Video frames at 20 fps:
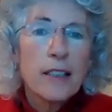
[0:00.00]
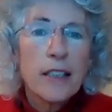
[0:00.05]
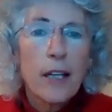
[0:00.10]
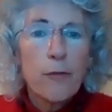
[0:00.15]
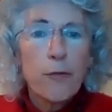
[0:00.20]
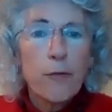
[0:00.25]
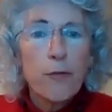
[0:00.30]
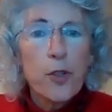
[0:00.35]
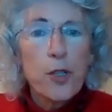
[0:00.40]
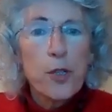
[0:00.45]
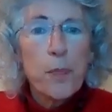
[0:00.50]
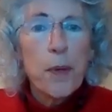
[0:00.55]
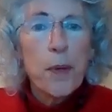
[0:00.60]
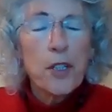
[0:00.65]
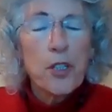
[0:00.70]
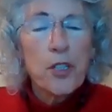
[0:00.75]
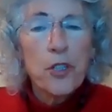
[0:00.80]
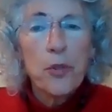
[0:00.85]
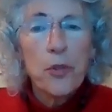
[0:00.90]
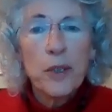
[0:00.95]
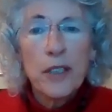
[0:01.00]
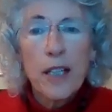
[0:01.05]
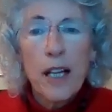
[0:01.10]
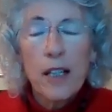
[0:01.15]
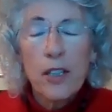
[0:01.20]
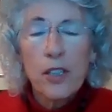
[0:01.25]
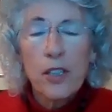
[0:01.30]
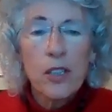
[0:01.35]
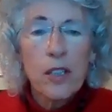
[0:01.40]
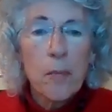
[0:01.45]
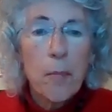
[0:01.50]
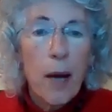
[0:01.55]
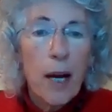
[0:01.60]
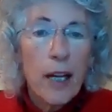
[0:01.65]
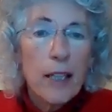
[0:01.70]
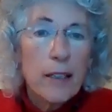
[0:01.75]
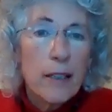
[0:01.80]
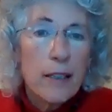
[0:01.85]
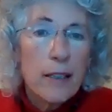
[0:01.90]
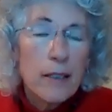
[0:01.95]
That first picture was actually
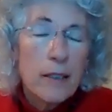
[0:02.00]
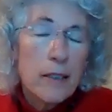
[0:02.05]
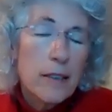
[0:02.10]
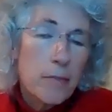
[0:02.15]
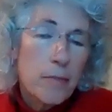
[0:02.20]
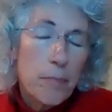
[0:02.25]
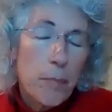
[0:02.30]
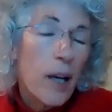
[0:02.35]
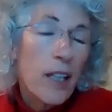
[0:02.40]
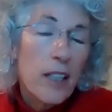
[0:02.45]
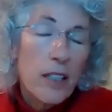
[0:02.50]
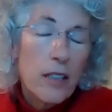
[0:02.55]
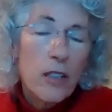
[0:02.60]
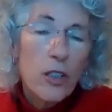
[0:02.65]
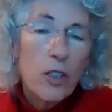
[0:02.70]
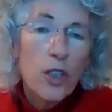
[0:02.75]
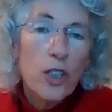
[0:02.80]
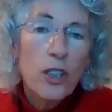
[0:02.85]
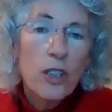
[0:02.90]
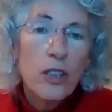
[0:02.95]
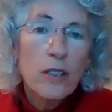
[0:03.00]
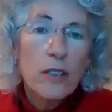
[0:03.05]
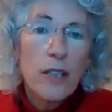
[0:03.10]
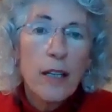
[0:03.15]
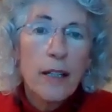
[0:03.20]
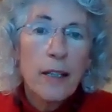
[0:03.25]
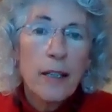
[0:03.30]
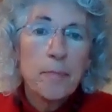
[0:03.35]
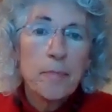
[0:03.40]
my little girl,